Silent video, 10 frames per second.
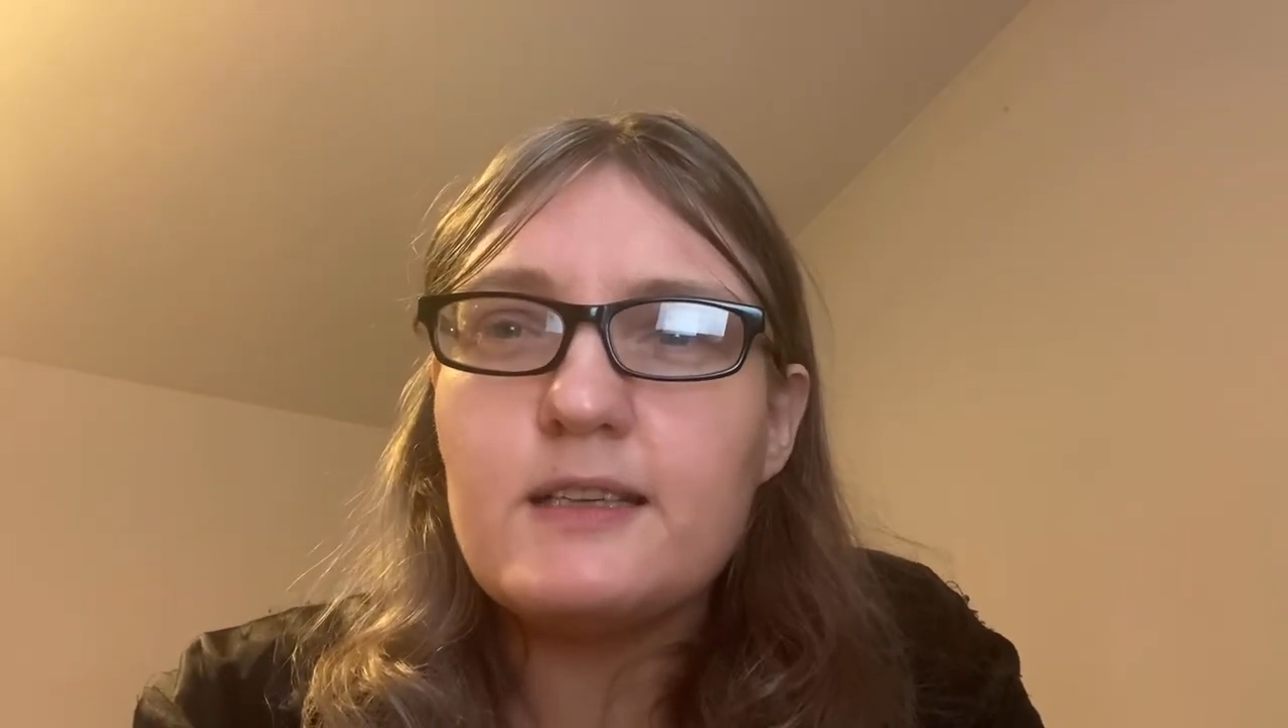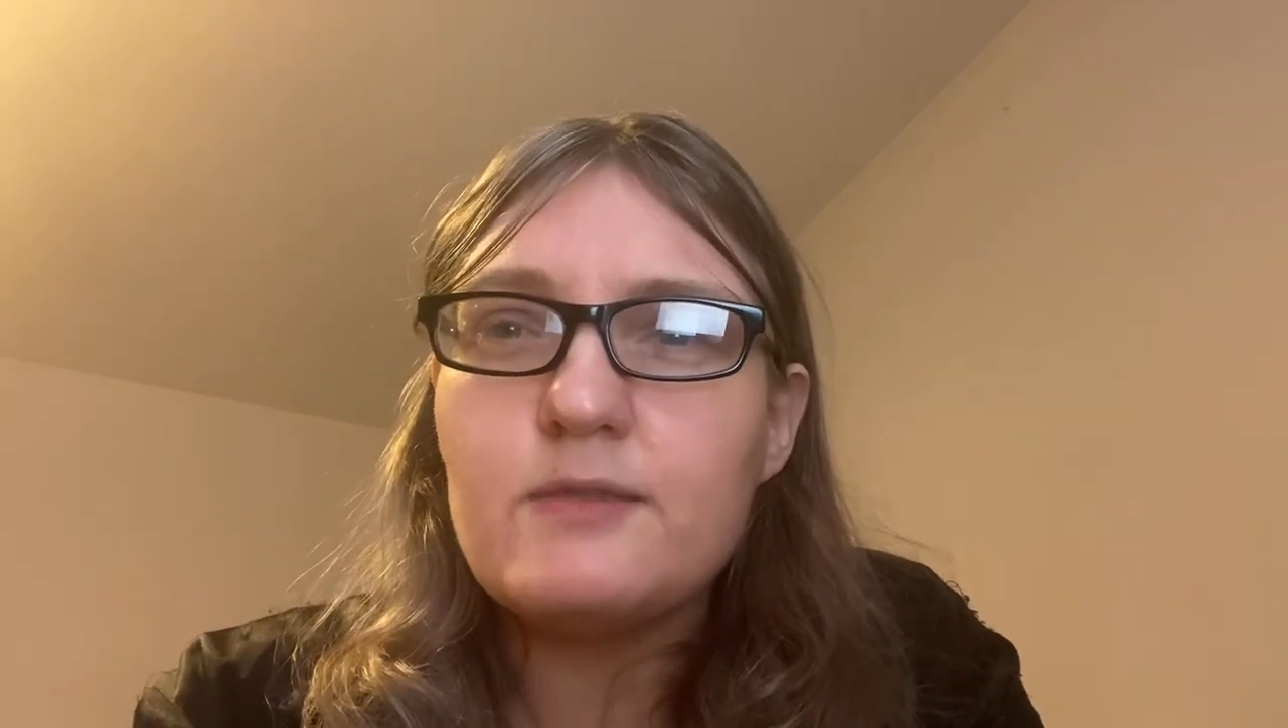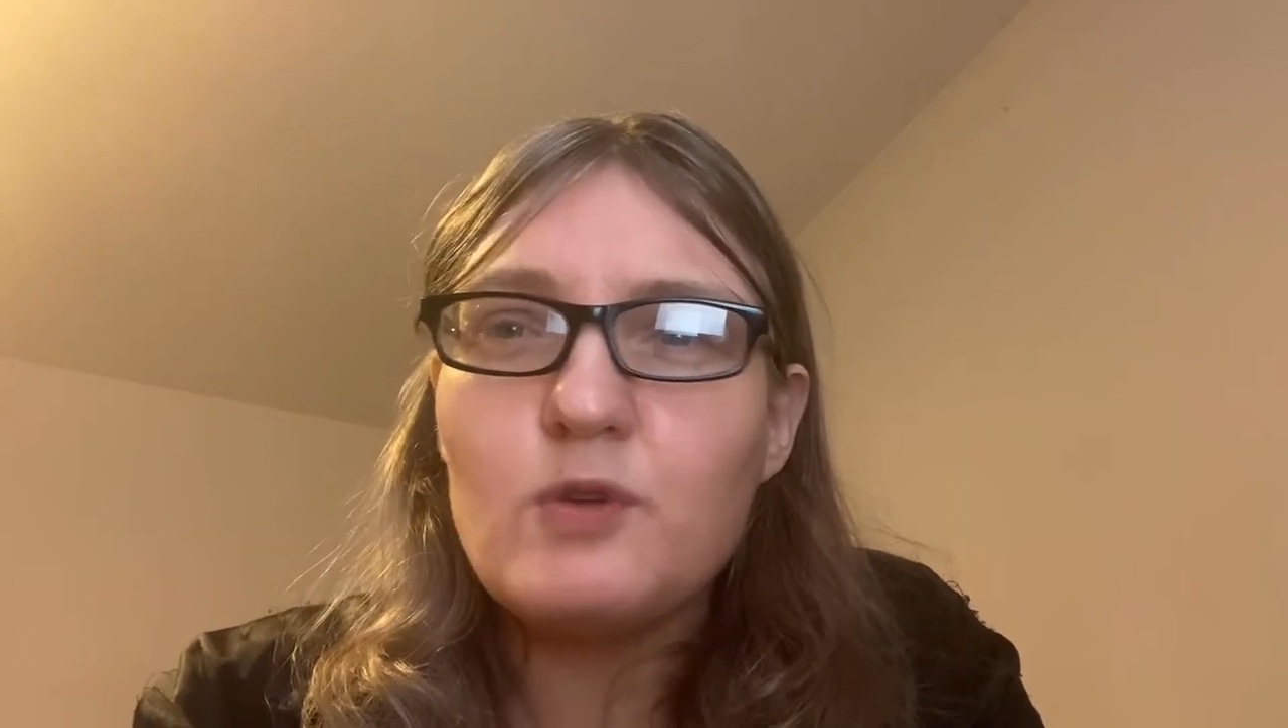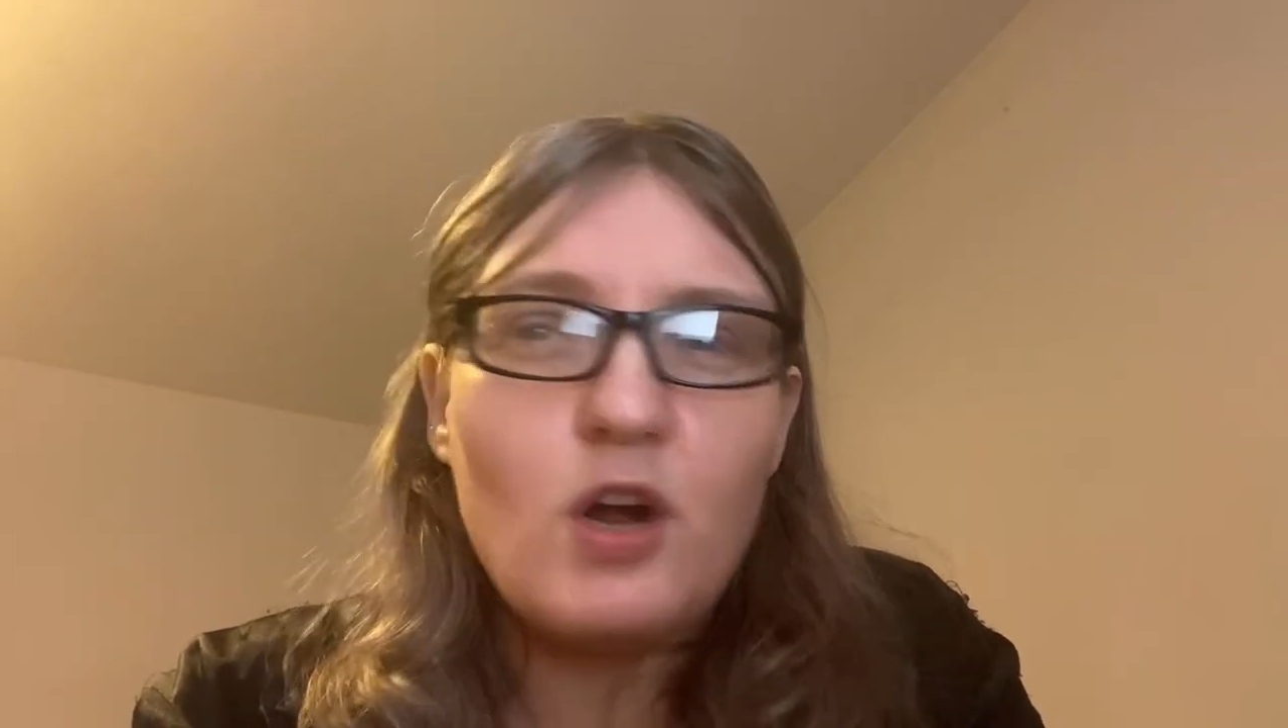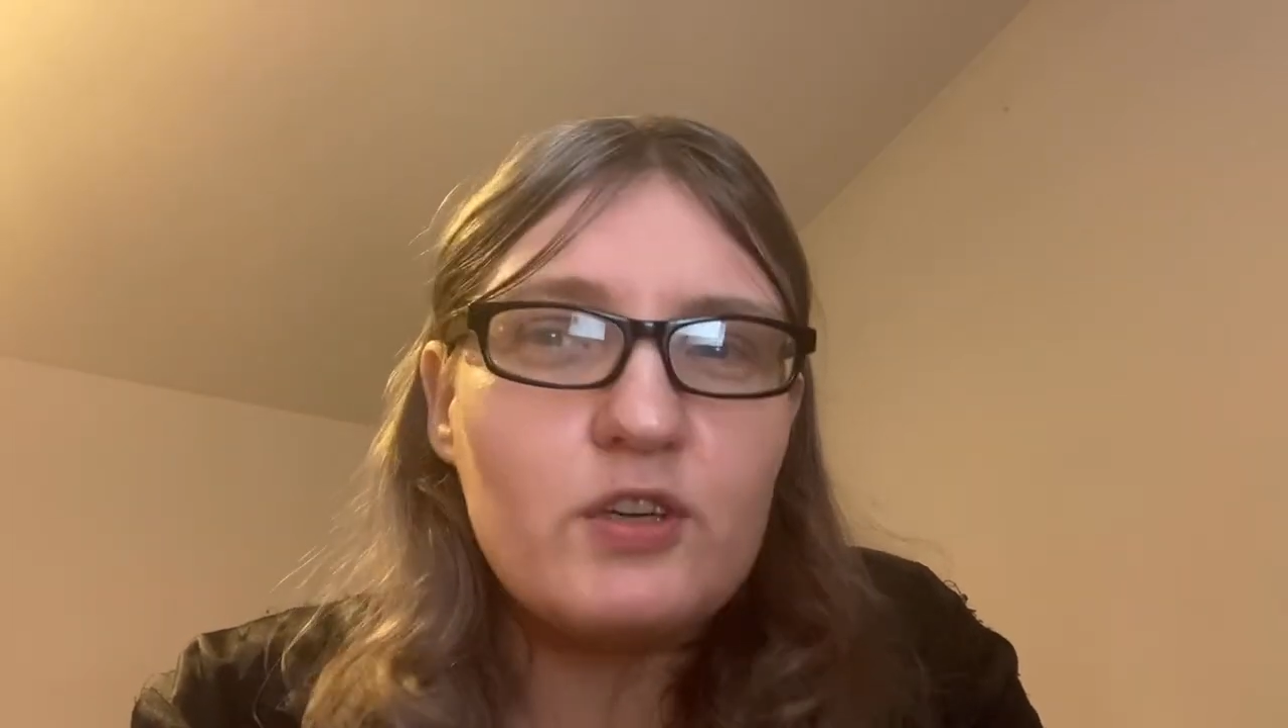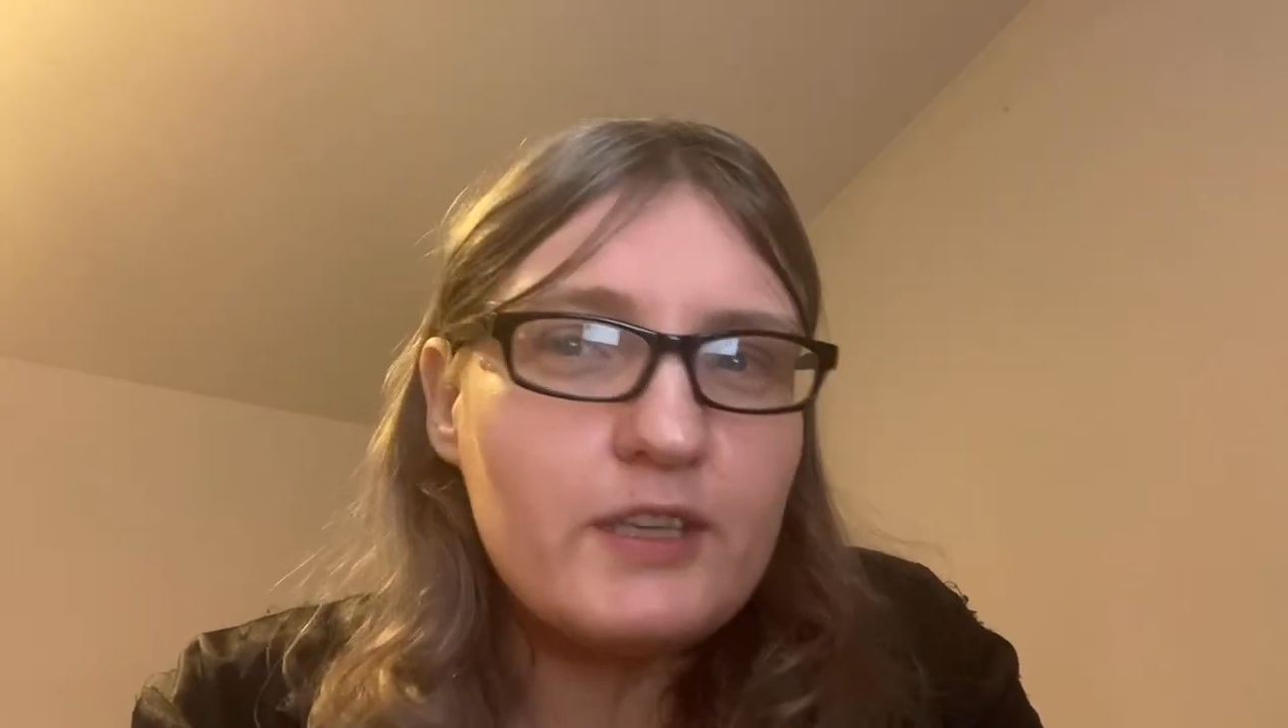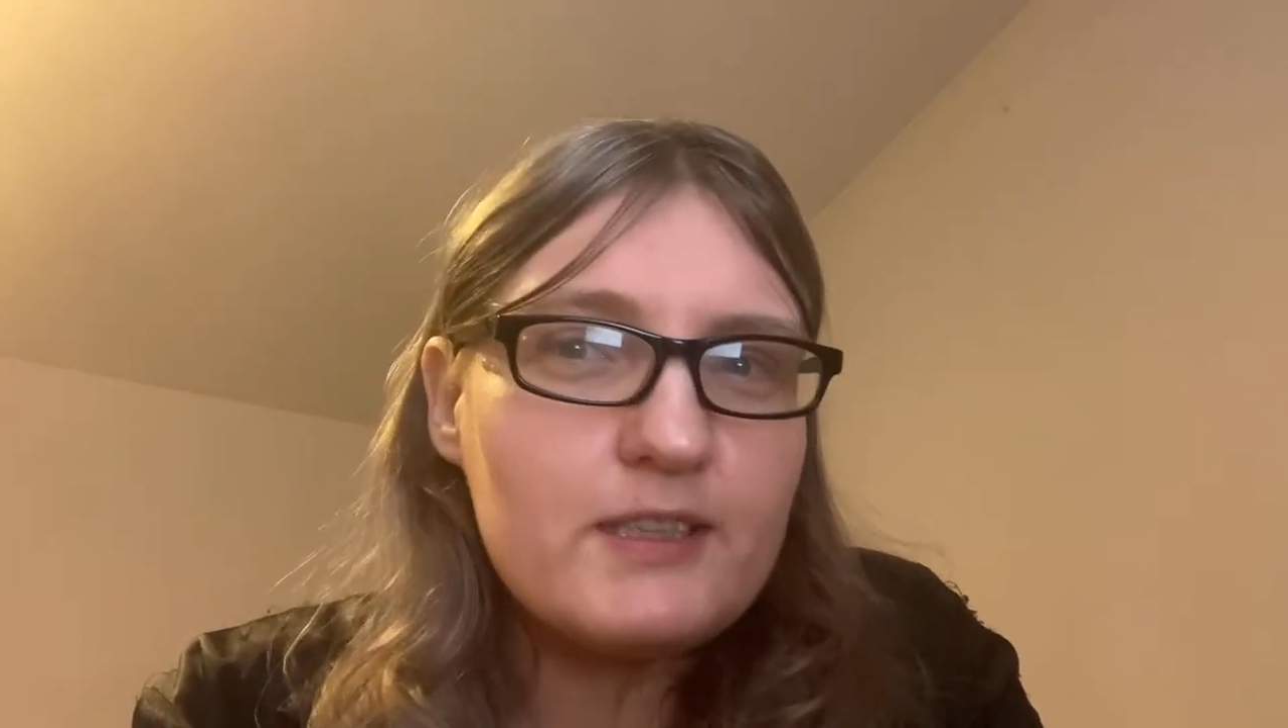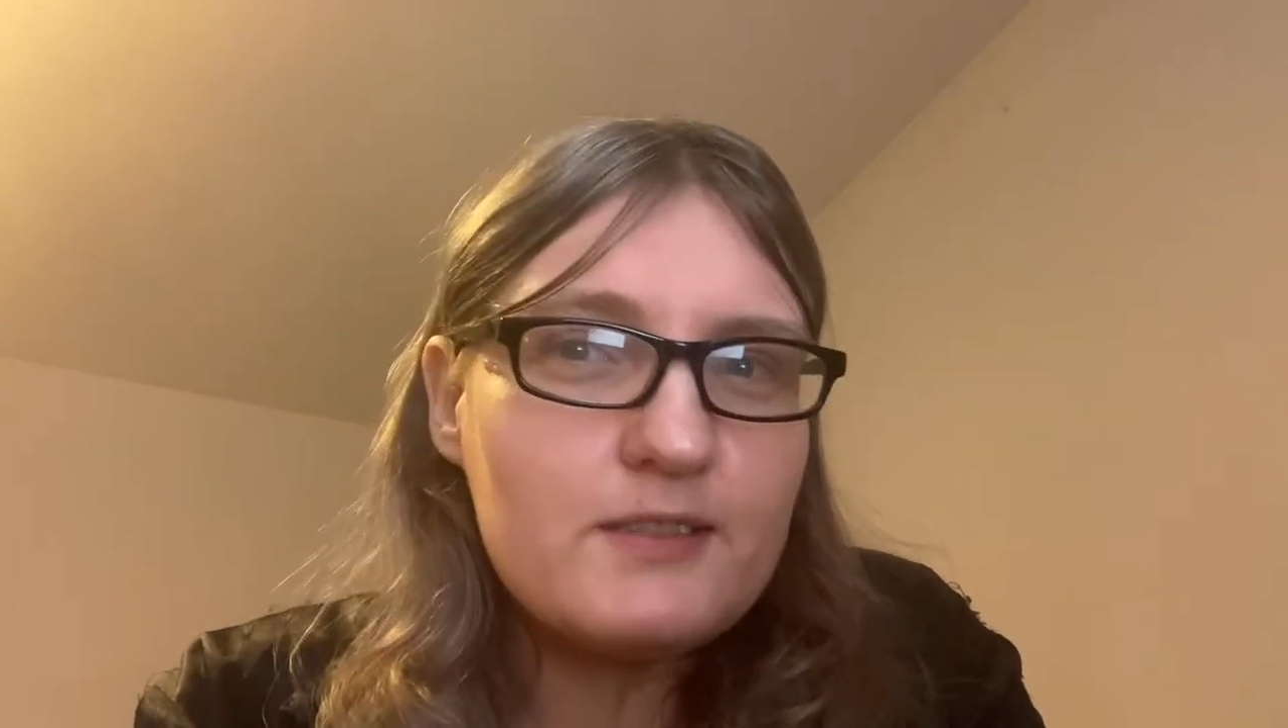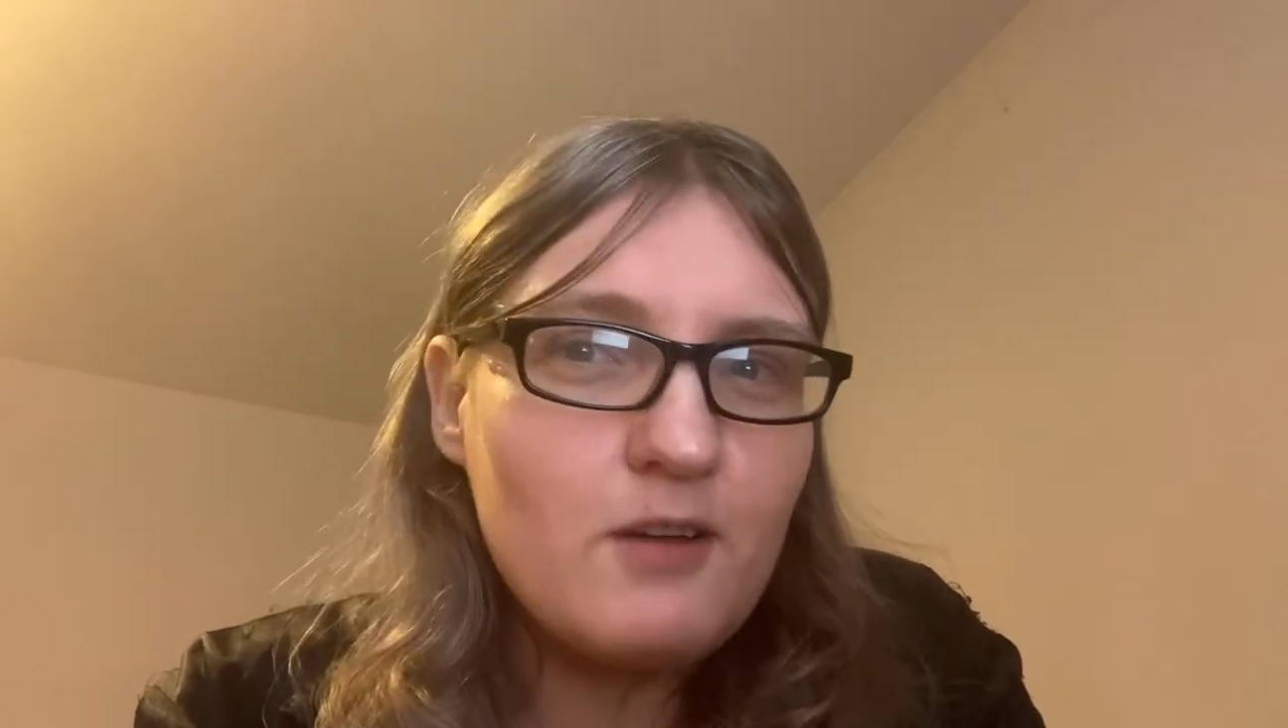regarded as